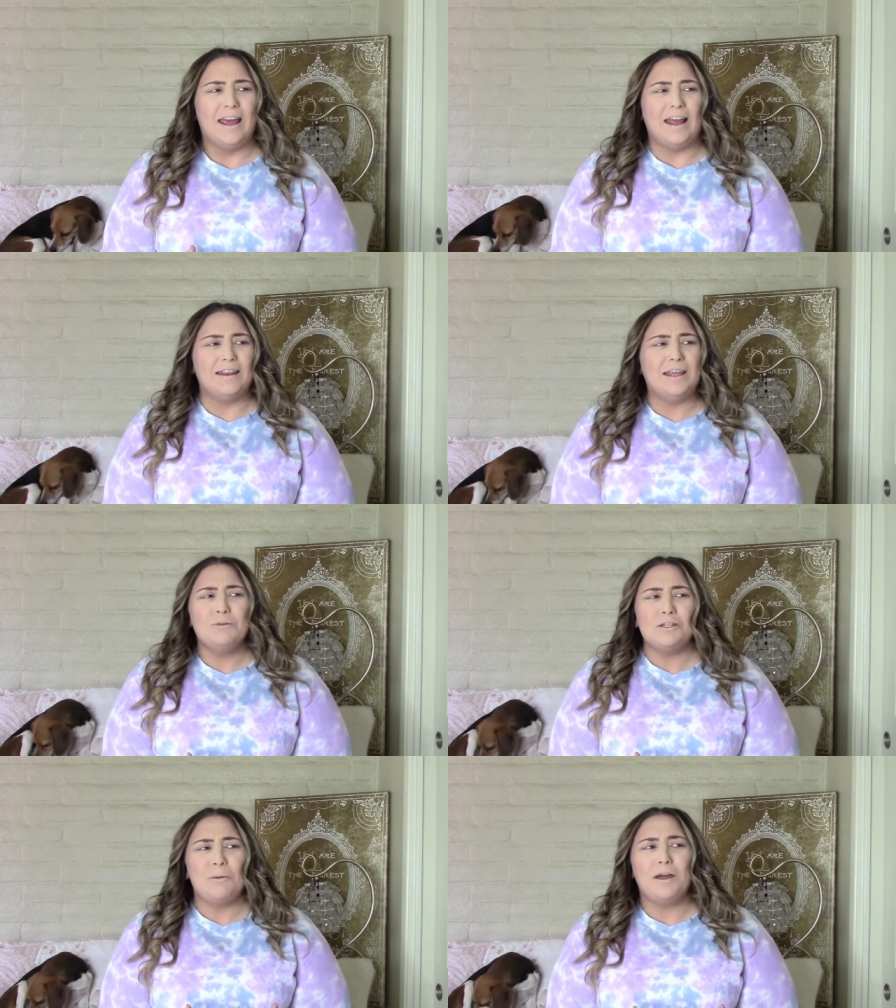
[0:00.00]
and they
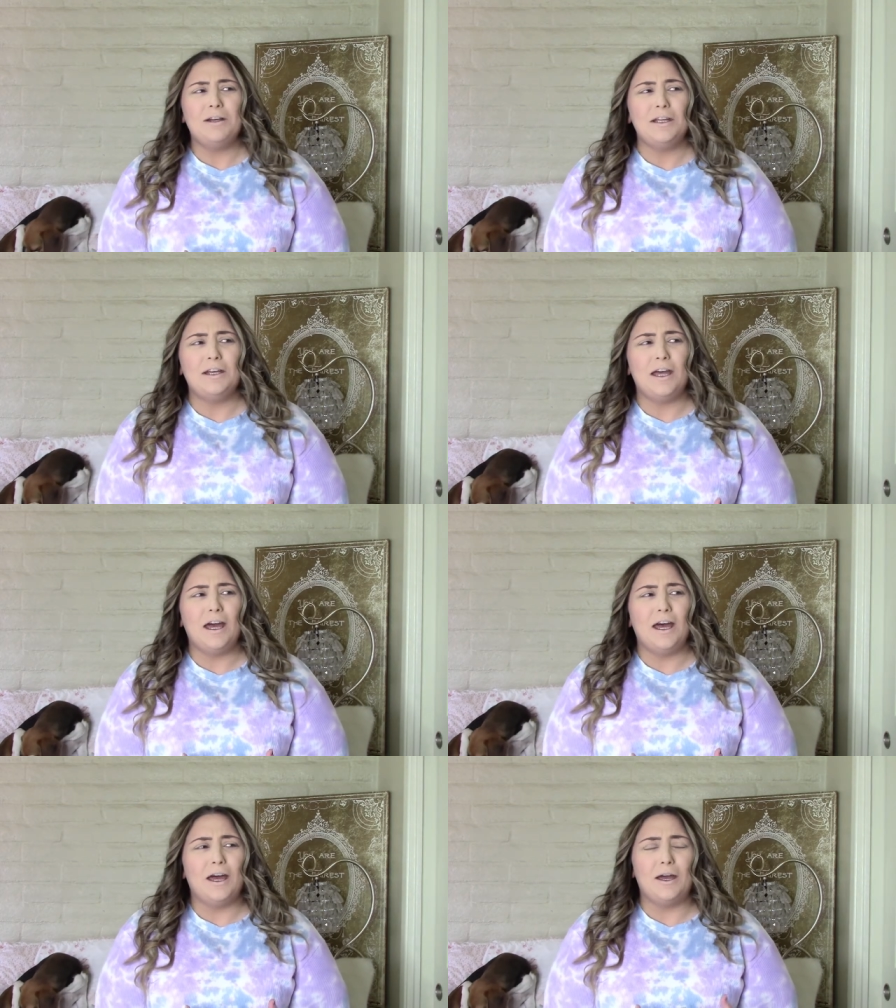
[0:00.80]
responded
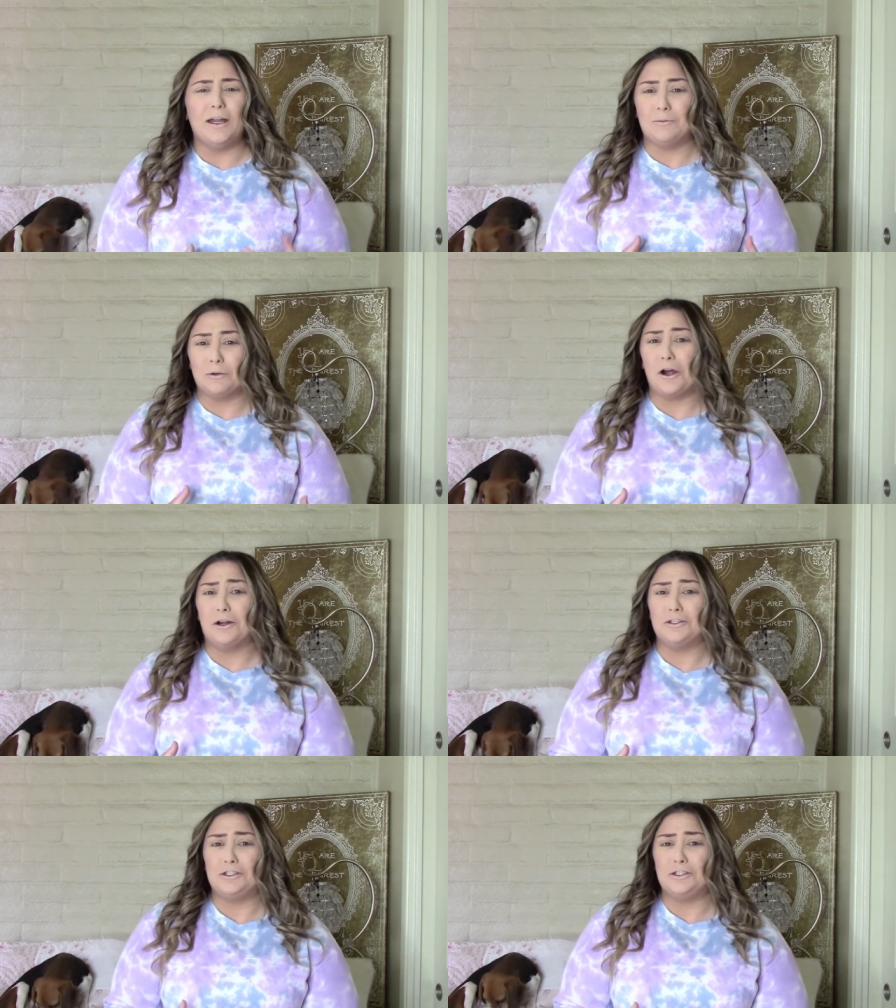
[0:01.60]
in
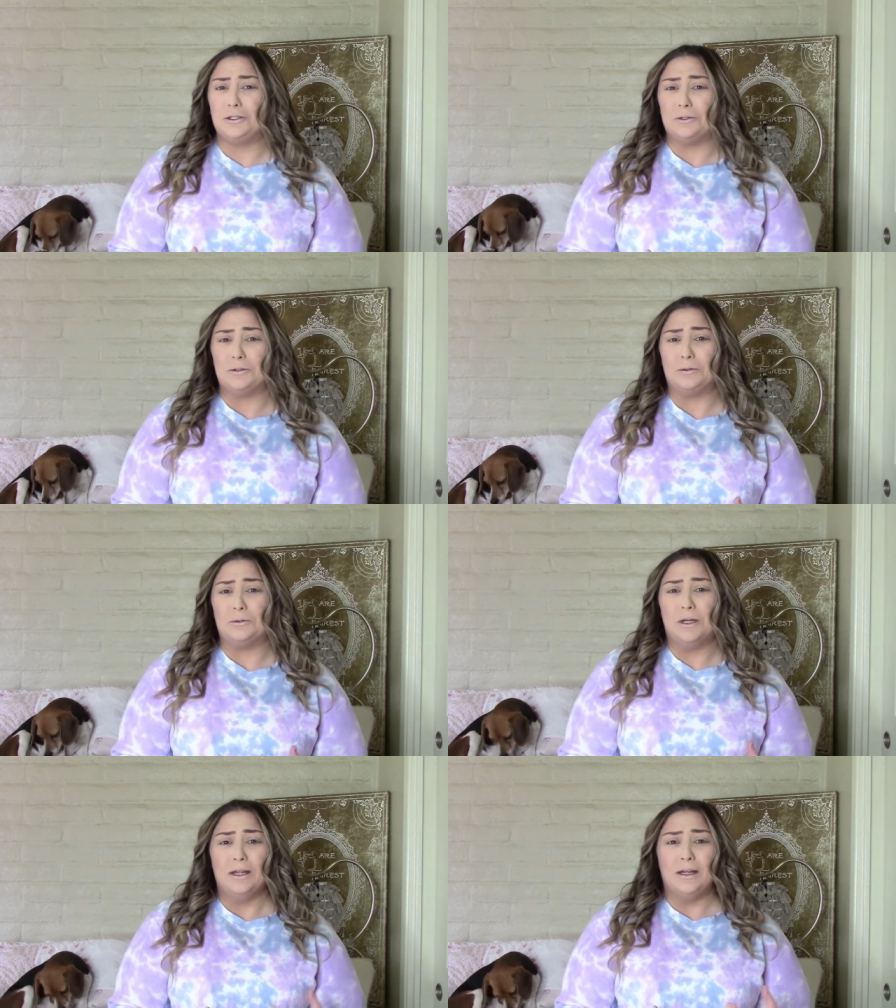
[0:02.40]
regards
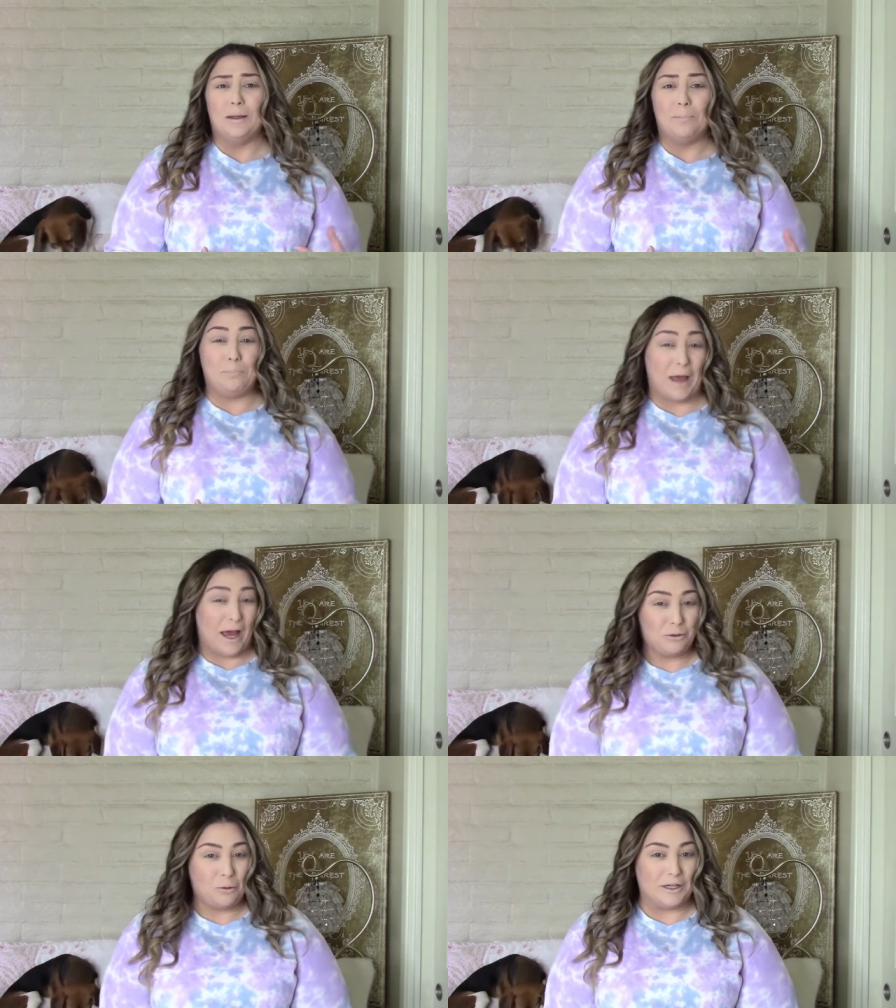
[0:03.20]
to
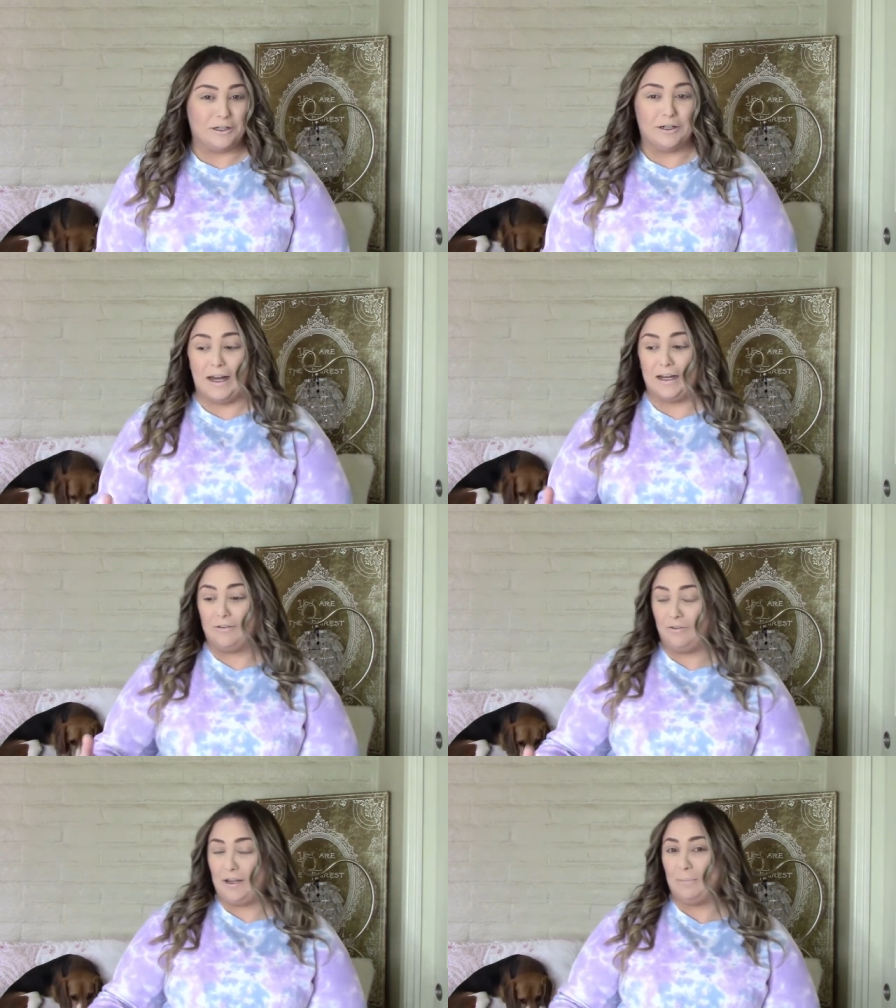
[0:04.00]
bathwater and
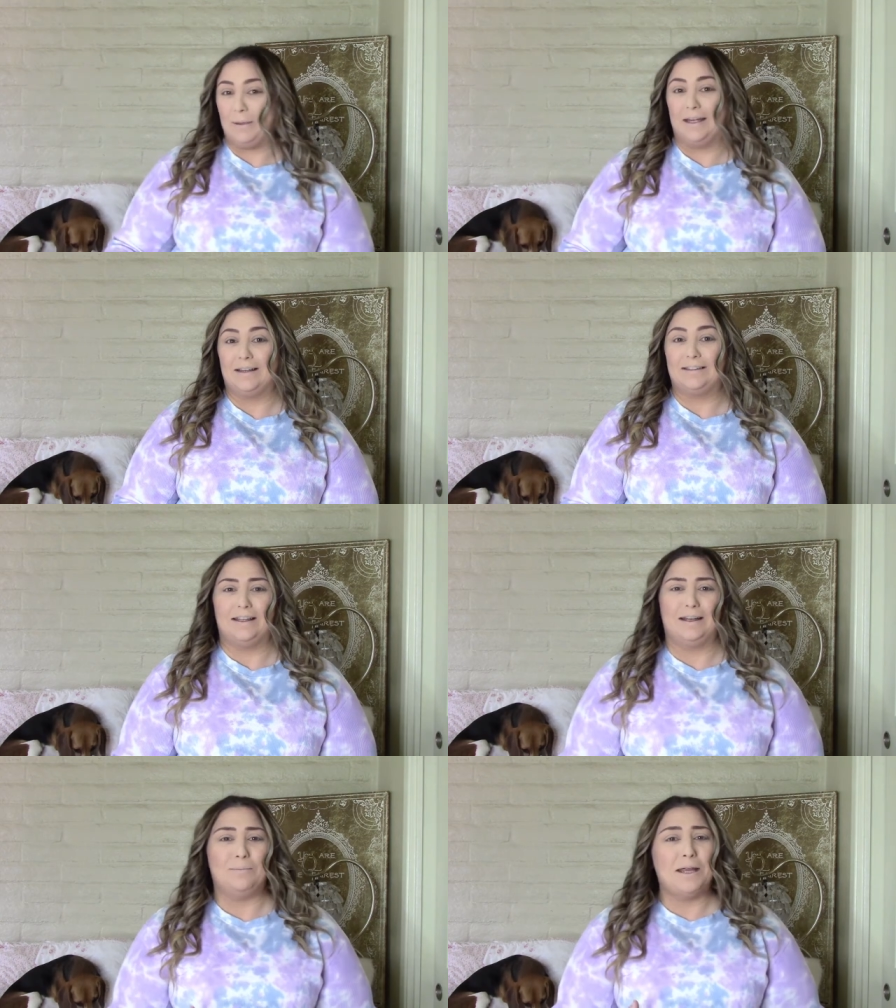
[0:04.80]
feet pics,
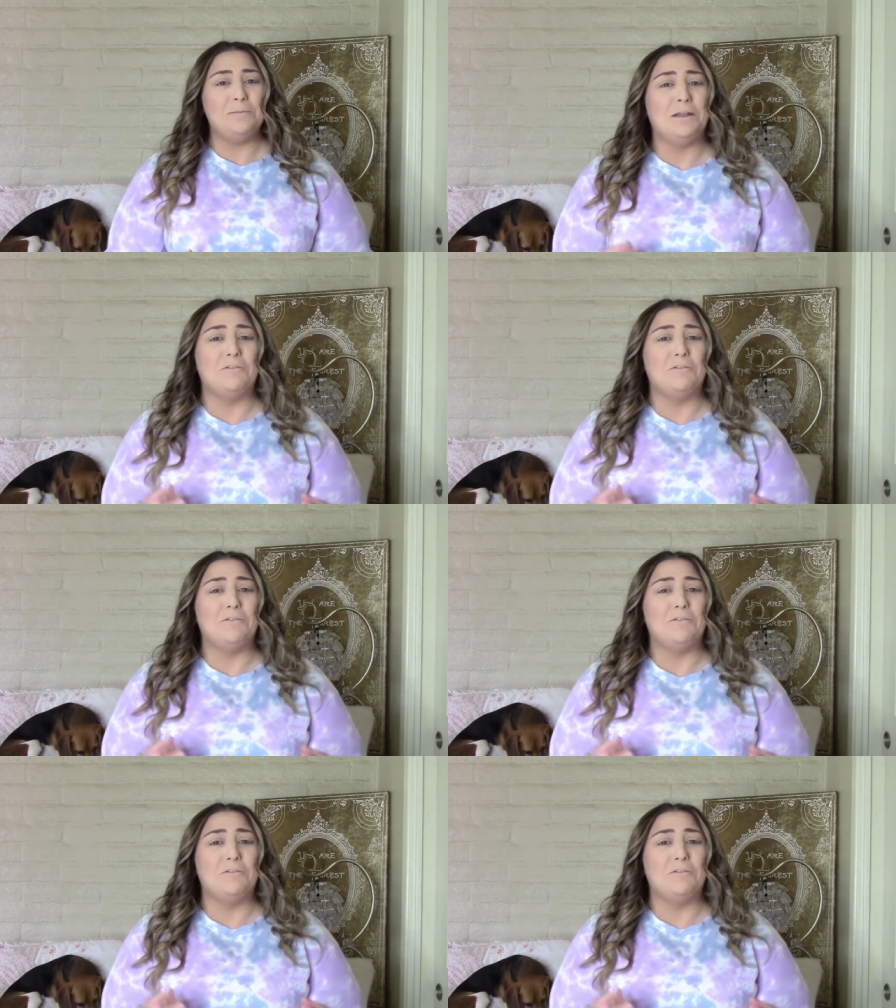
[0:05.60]
and it made me